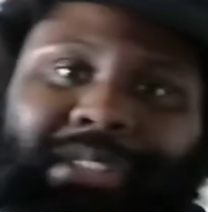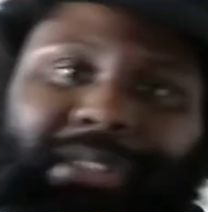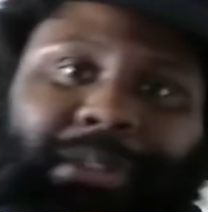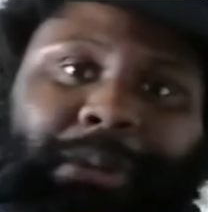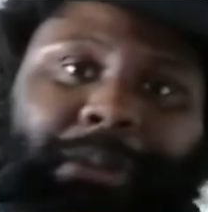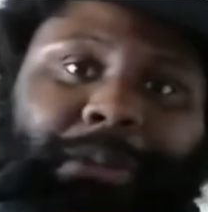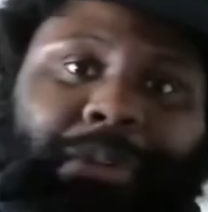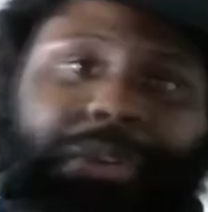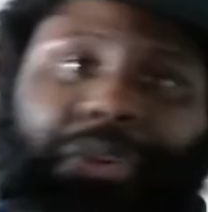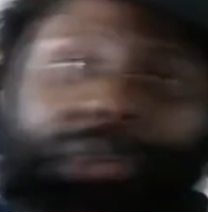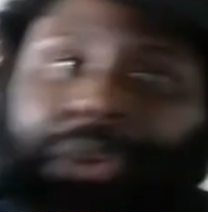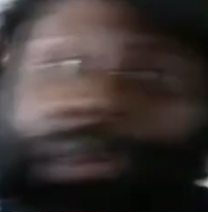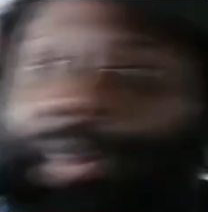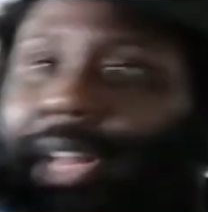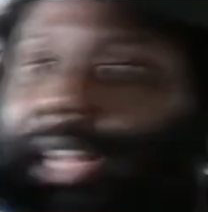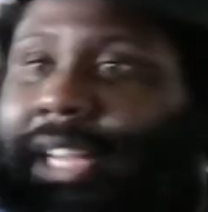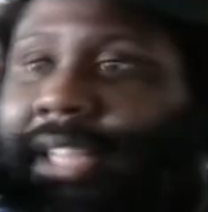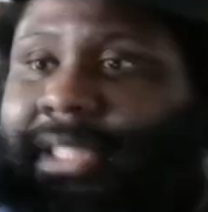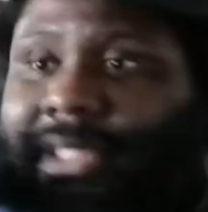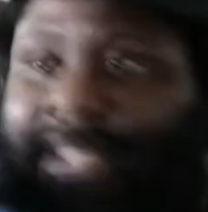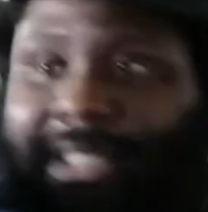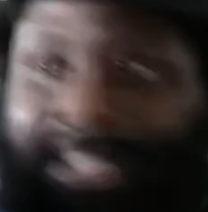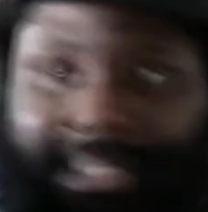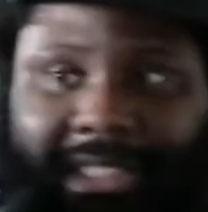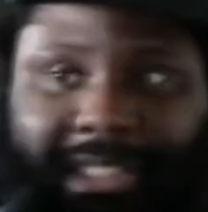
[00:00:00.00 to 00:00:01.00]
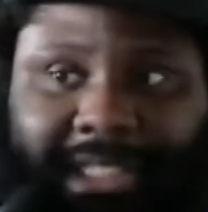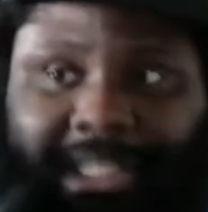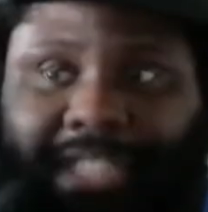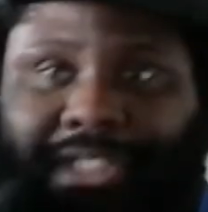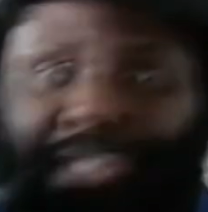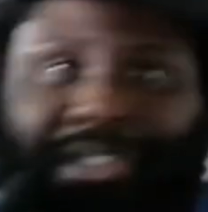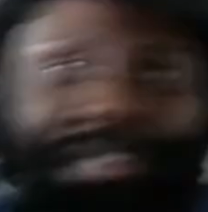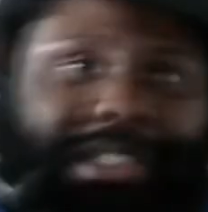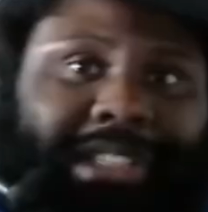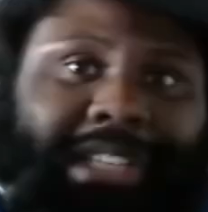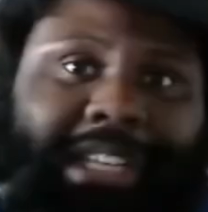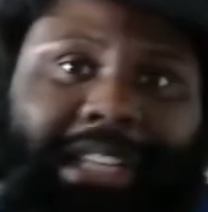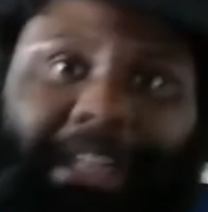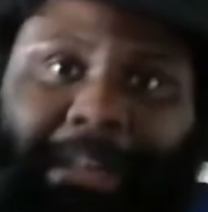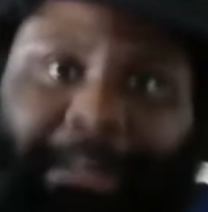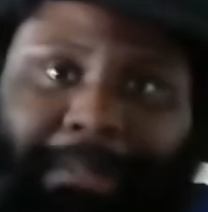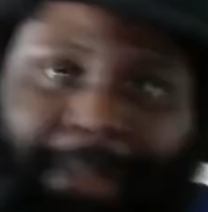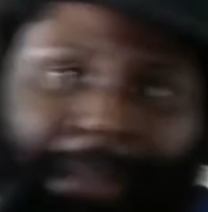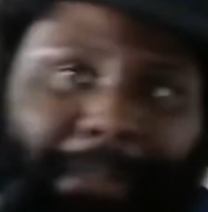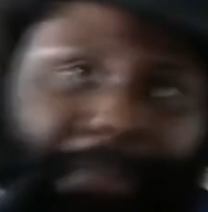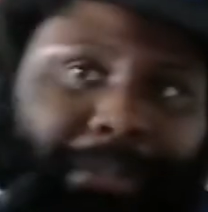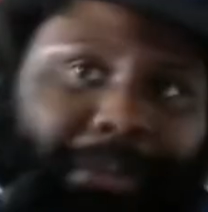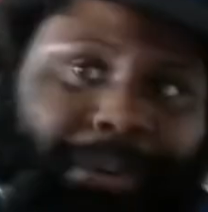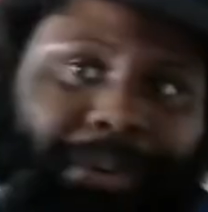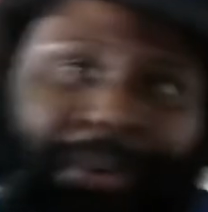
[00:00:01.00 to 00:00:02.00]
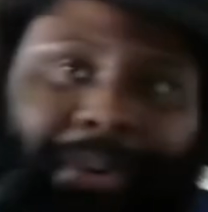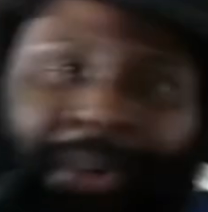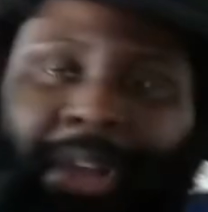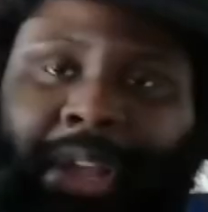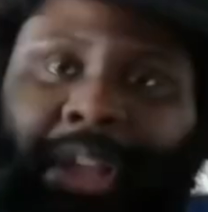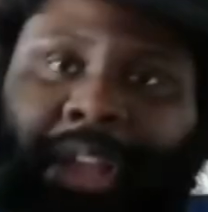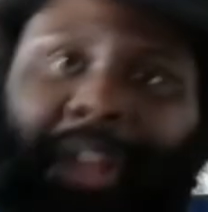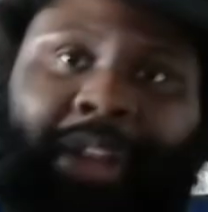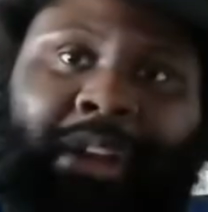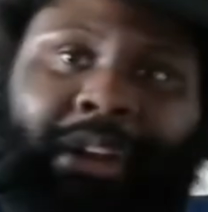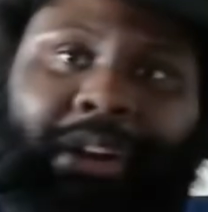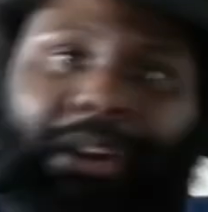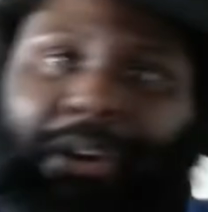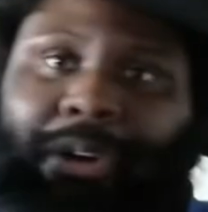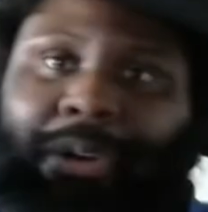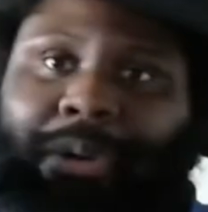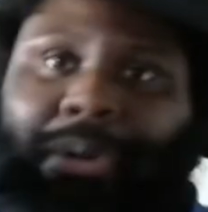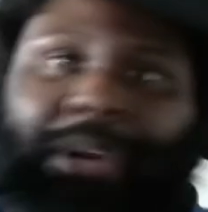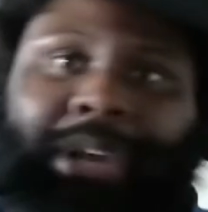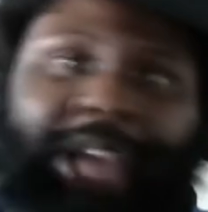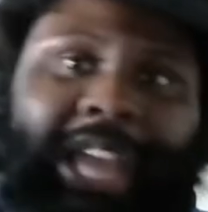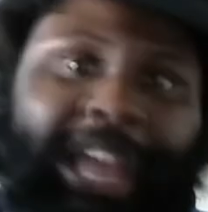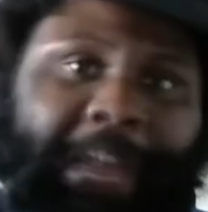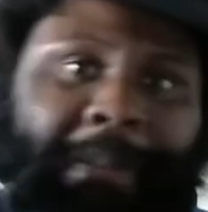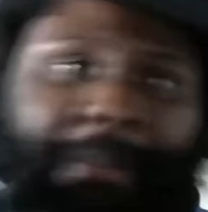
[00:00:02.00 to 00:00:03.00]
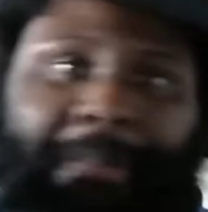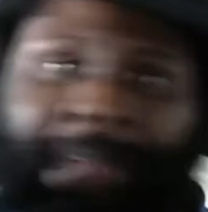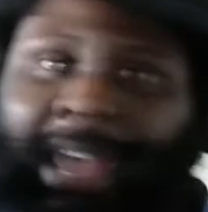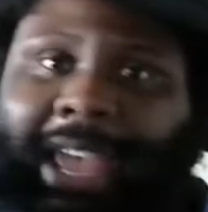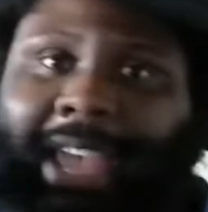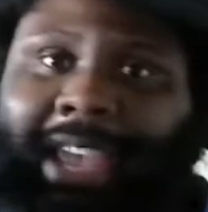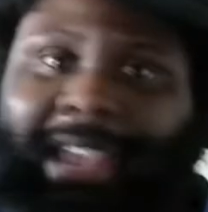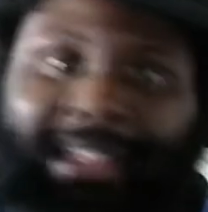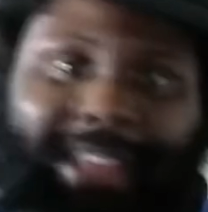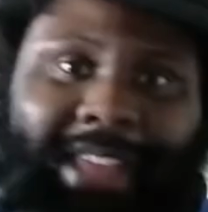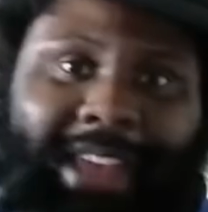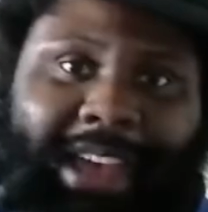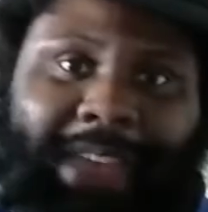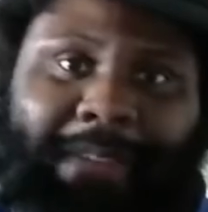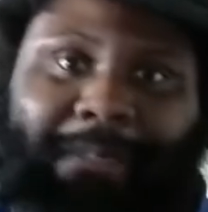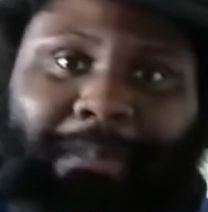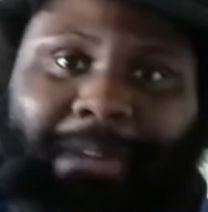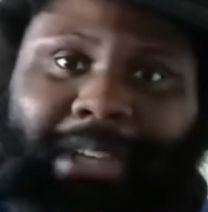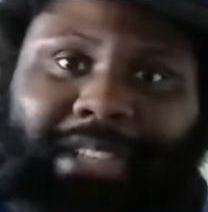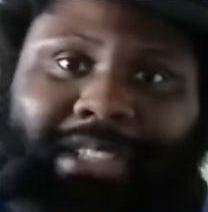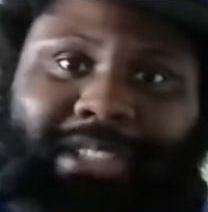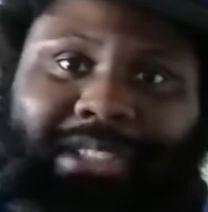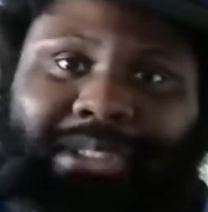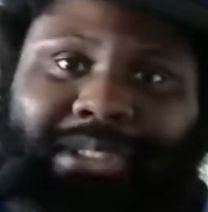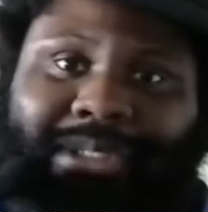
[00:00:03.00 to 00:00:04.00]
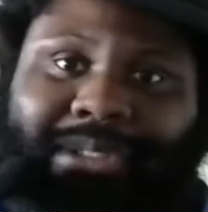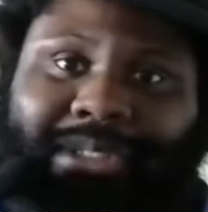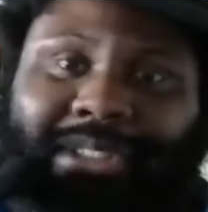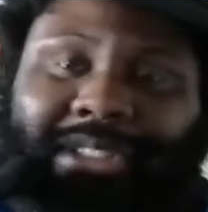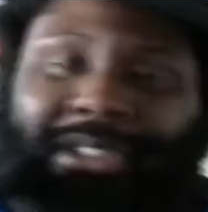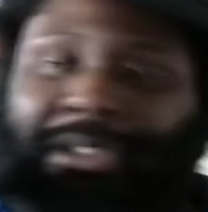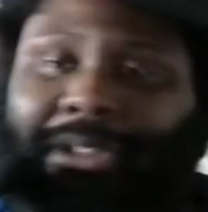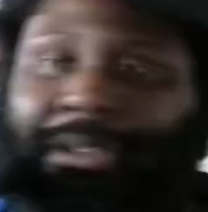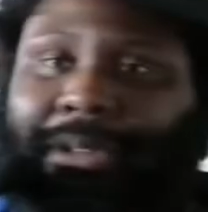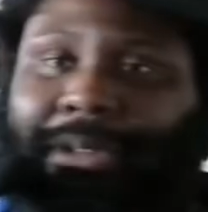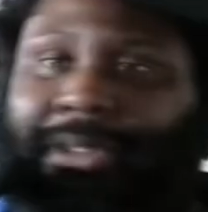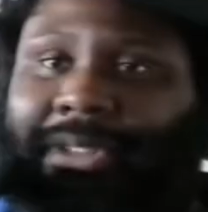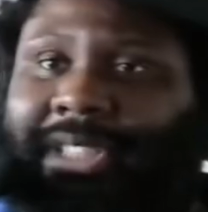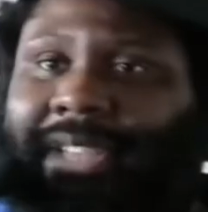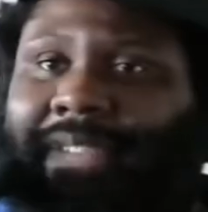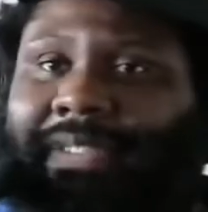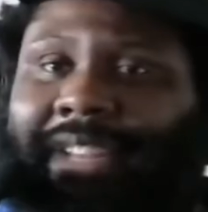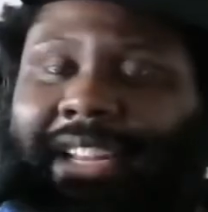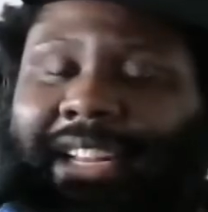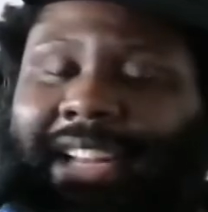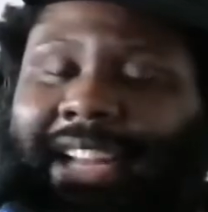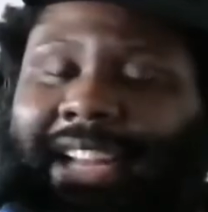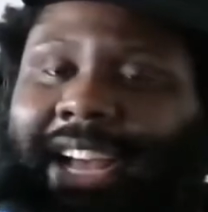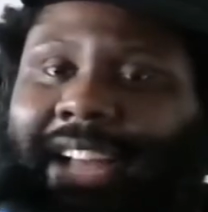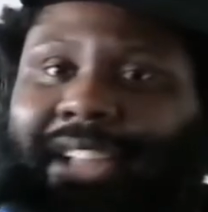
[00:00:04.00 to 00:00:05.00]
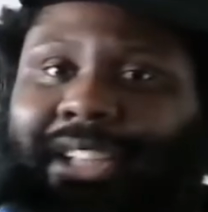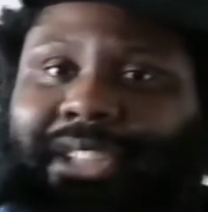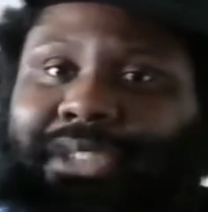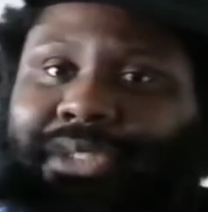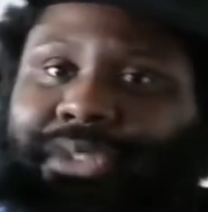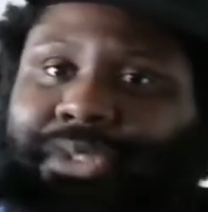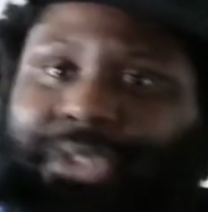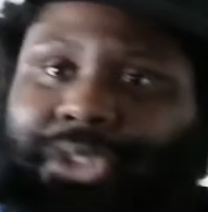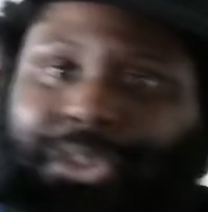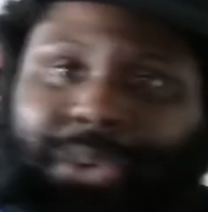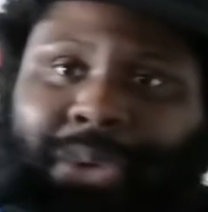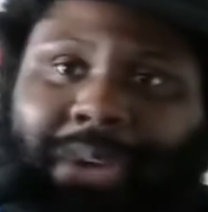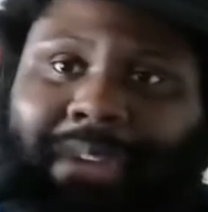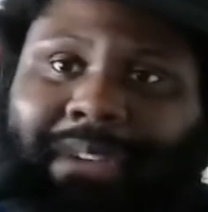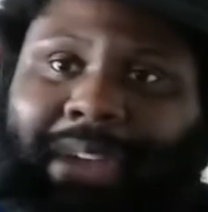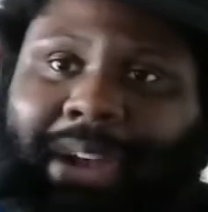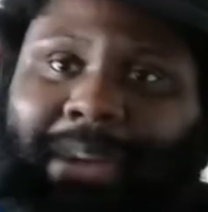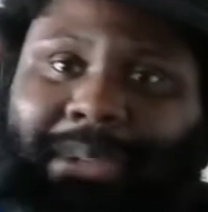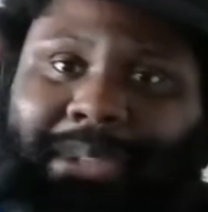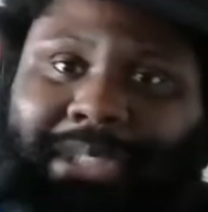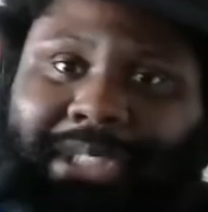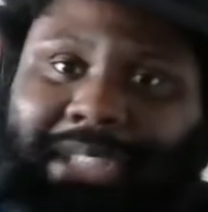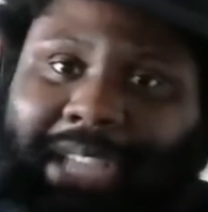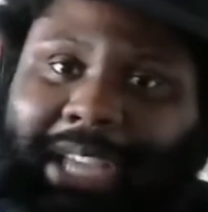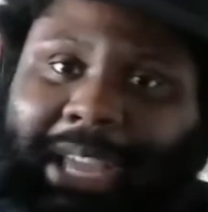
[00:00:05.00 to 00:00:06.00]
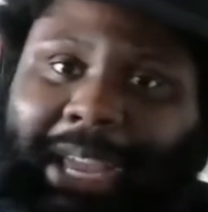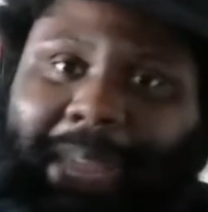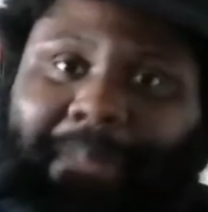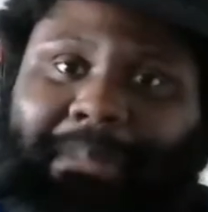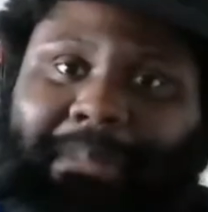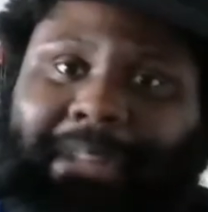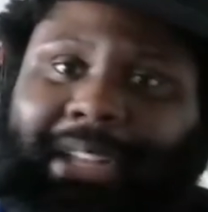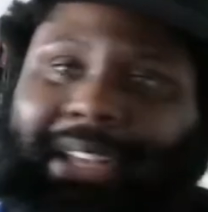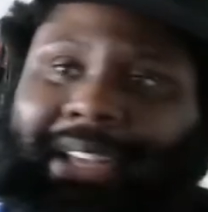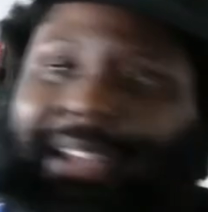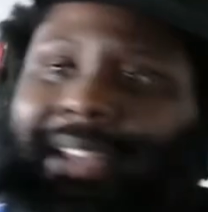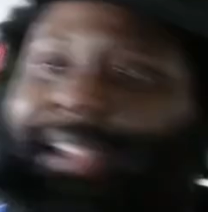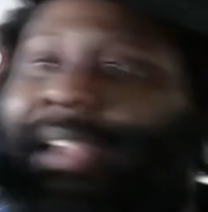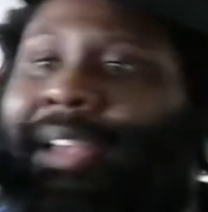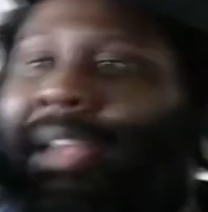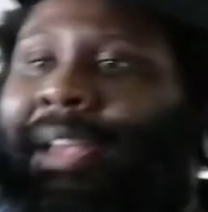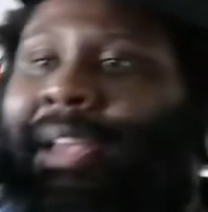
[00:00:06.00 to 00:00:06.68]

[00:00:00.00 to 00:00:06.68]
So, it's interesting that people are okay paying that much, $70 for 12 hours of gameplay.